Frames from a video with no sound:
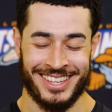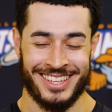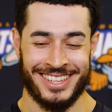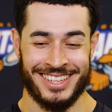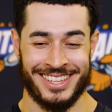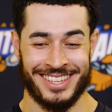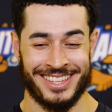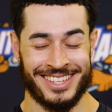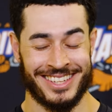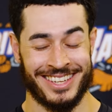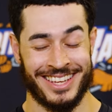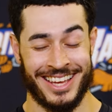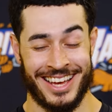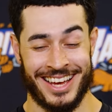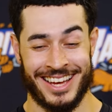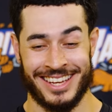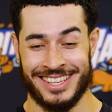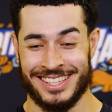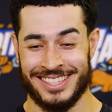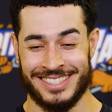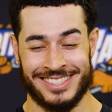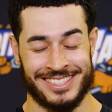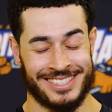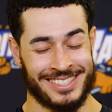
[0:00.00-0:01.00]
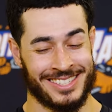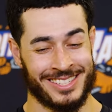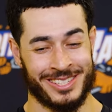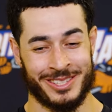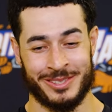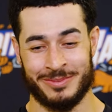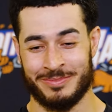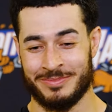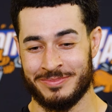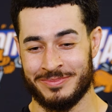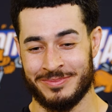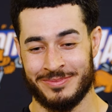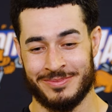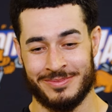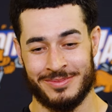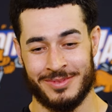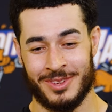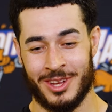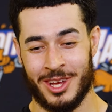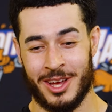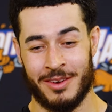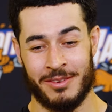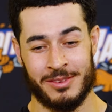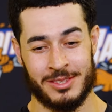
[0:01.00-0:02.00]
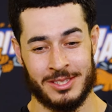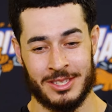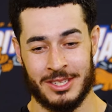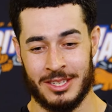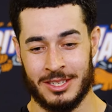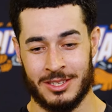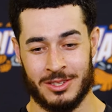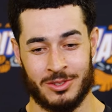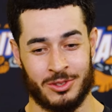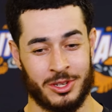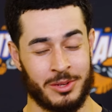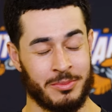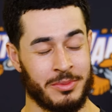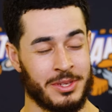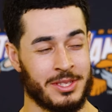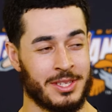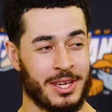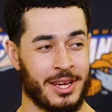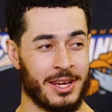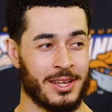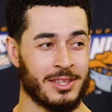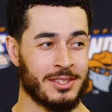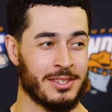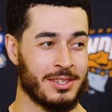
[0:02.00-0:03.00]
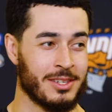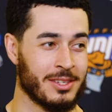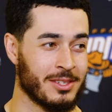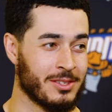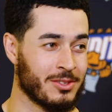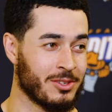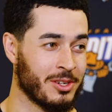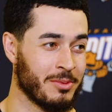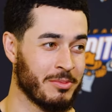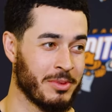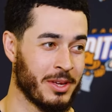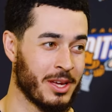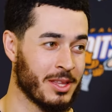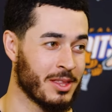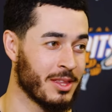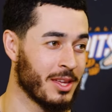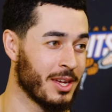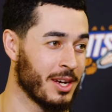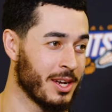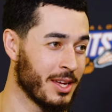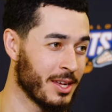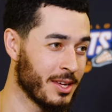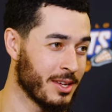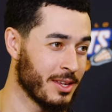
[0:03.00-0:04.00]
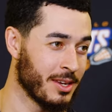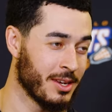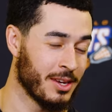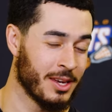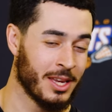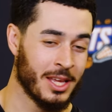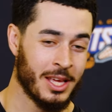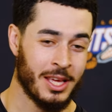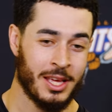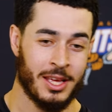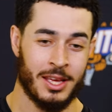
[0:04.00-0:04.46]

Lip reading: Yeah, he's obviously extremely talented, extremely athletic, and